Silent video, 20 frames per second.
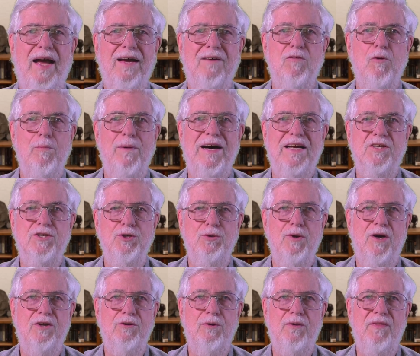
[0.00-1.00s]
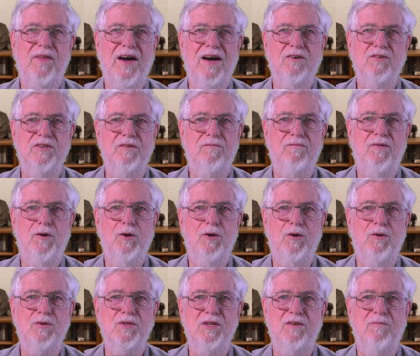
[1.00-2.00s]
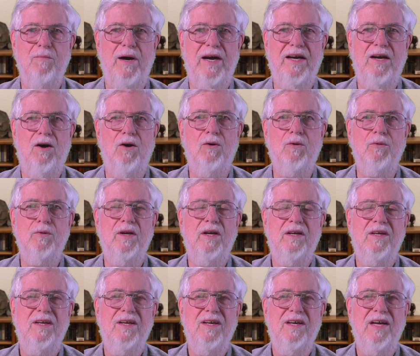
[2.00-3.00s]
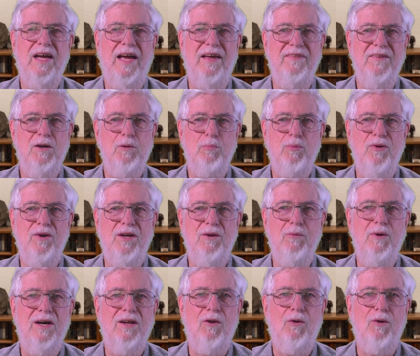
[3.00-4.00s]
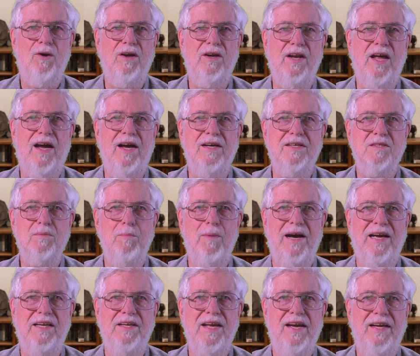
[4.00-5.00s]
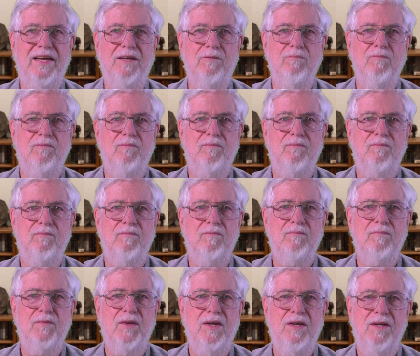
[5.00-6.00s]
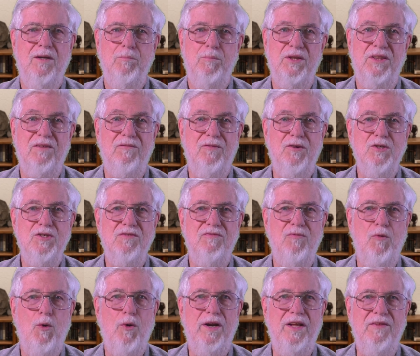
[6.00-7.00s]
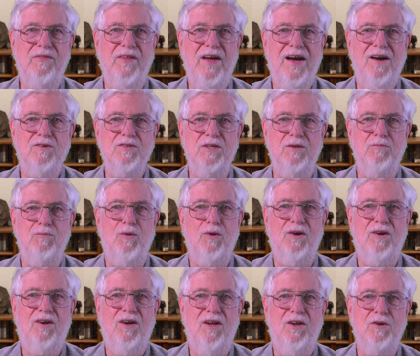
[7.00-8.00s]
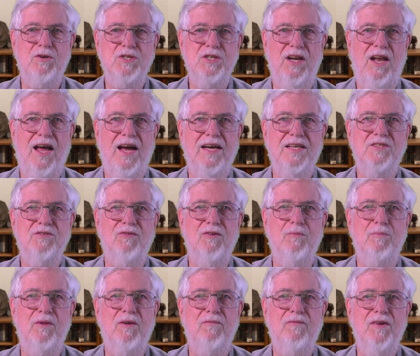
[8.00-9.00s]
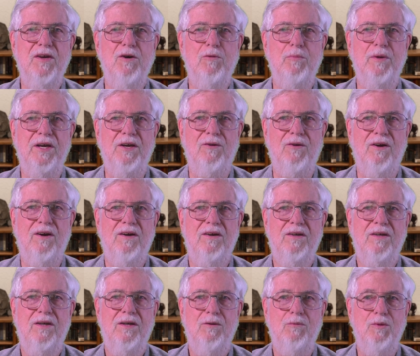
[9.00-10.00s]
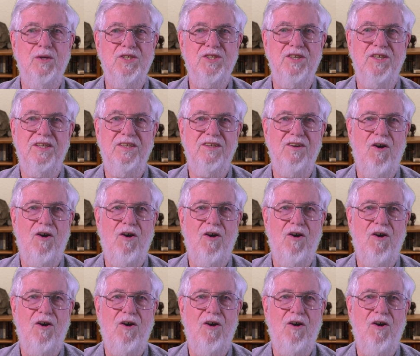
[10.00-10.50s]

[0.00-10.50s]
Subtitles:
have about 200,000 photos of my own, and they're pretty well organized by date. But the first 40,000 were color slides from the film era, which didn't